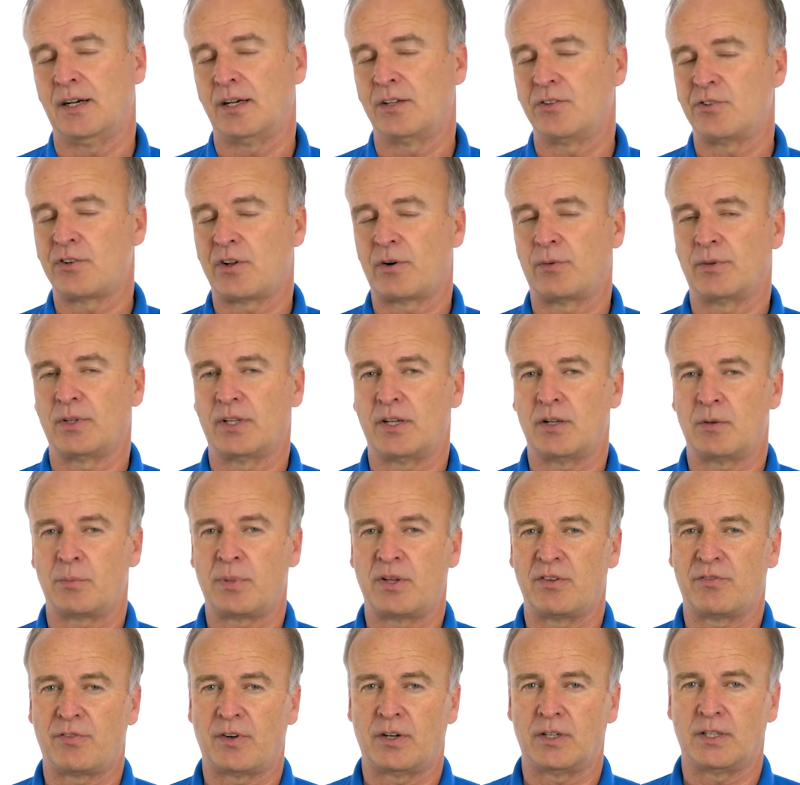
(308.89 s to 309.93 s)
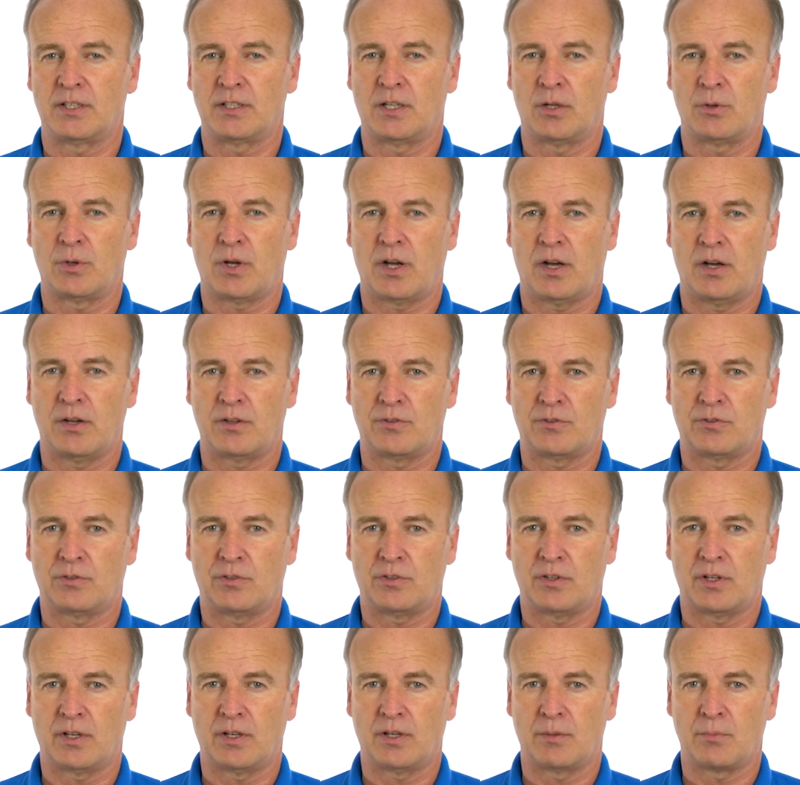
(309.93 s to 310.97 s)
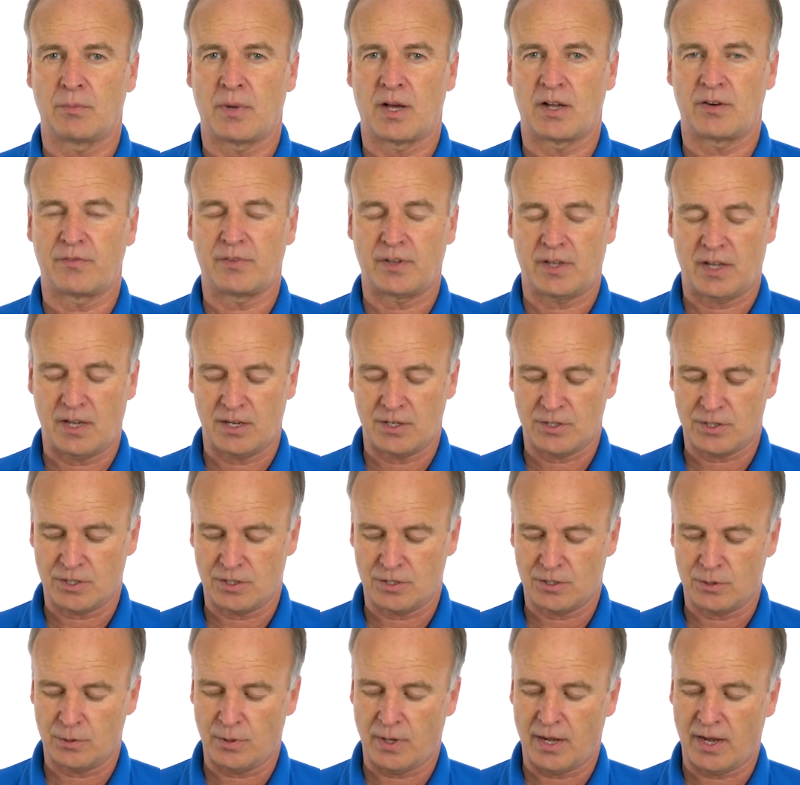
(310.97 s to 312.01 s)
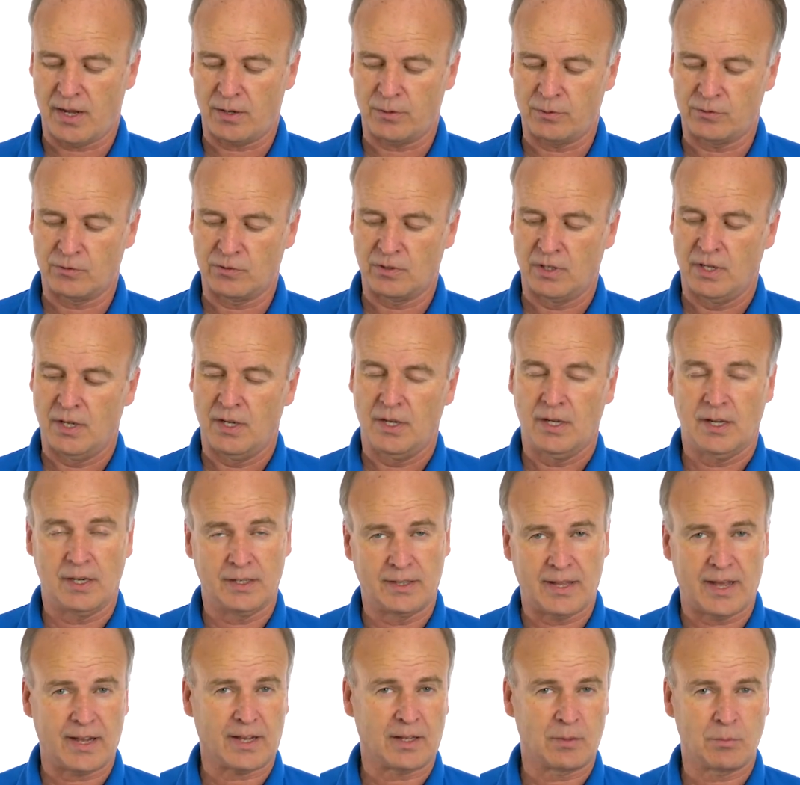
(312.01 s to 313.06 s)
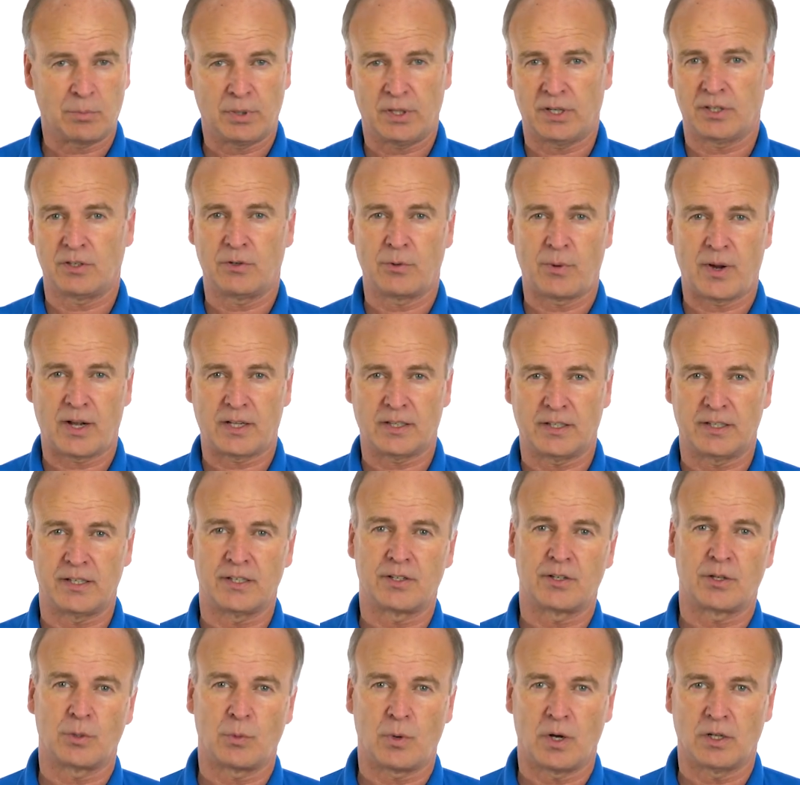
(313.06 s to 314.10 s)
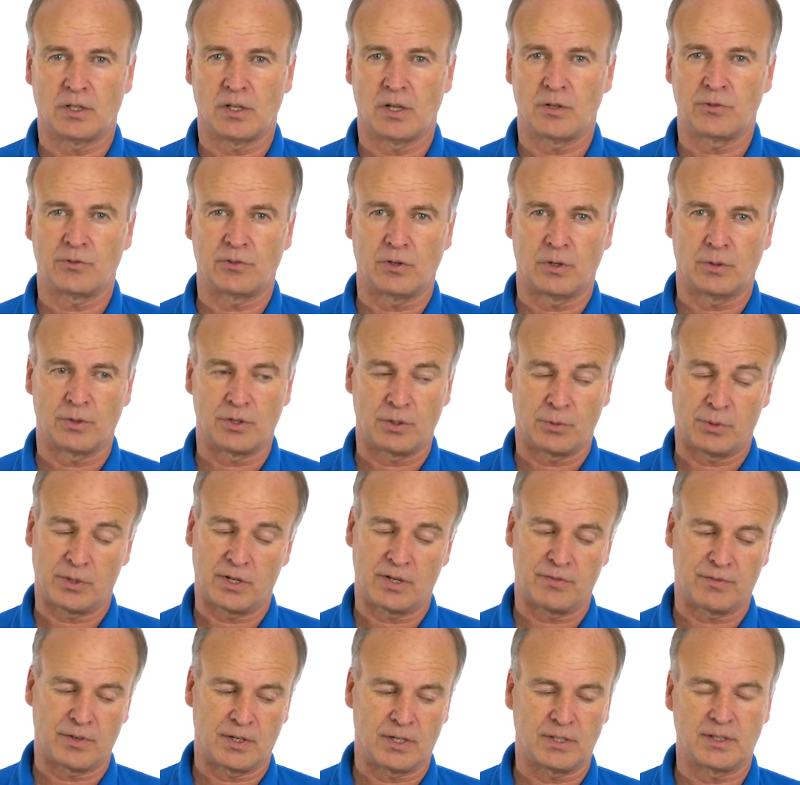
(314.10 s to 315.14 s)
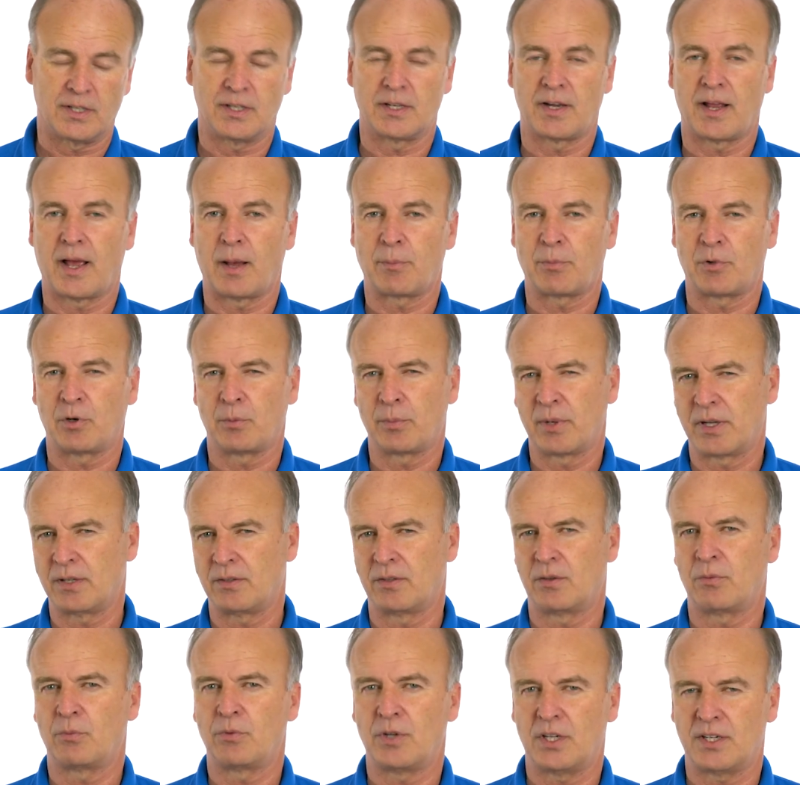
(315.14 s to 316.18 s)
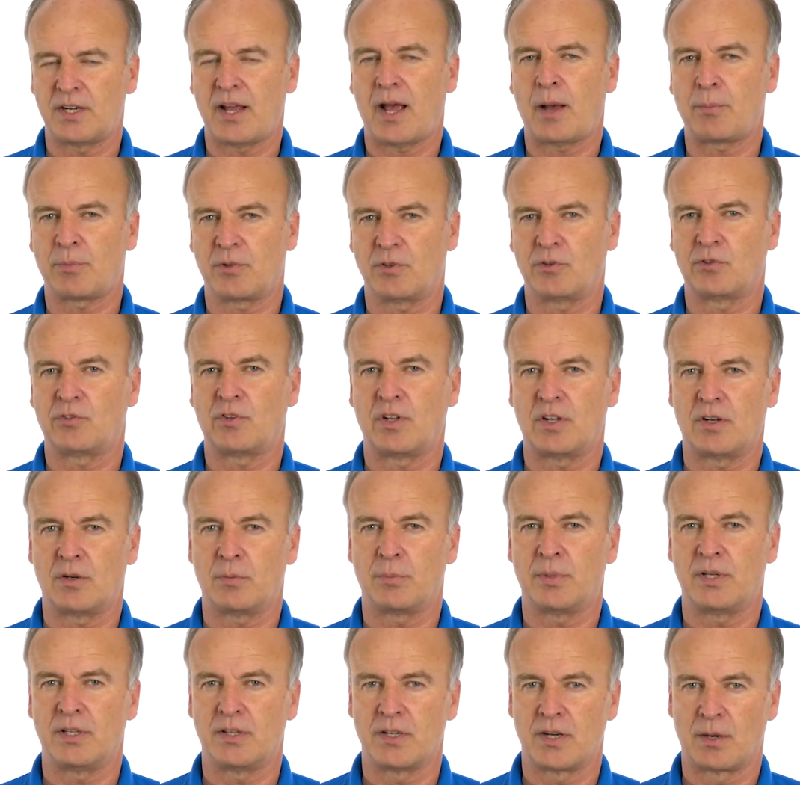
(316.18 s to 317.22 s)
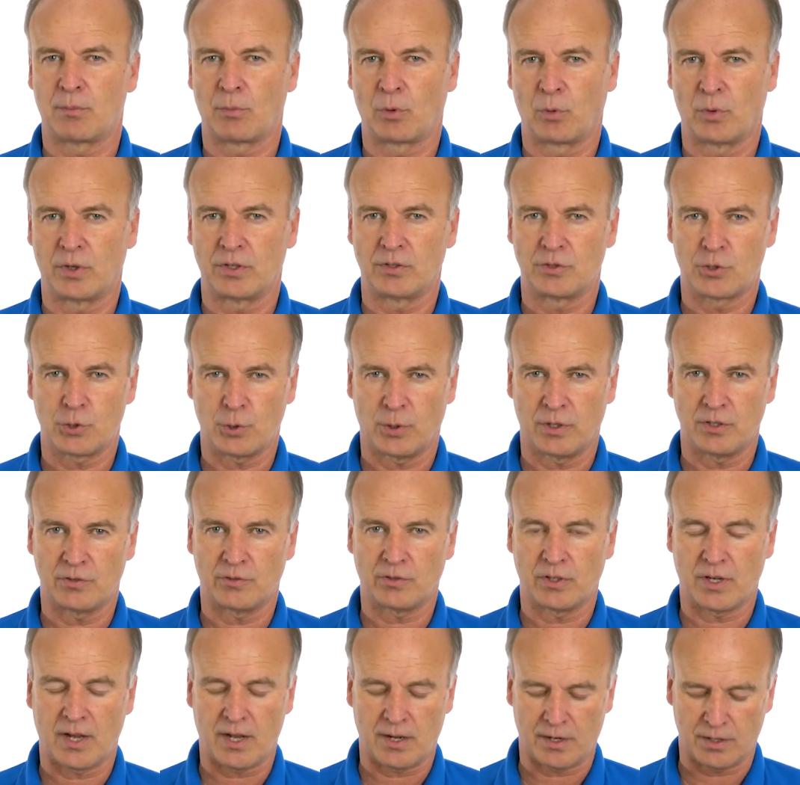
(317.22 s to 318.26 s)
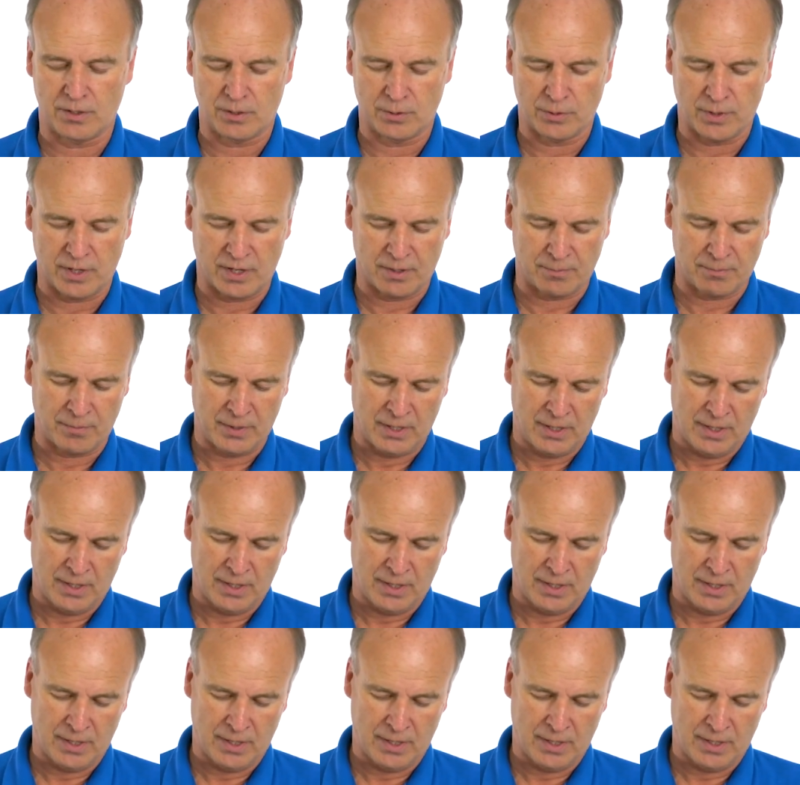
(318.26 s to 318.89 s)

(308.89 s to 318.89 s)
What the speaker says: Generally, it'd be a fairly low-cost modification to a house, and that can plug directly into the wall also, and you wouldn't even need the adapter. But the adapters tend to be the #1 choice on how to do that.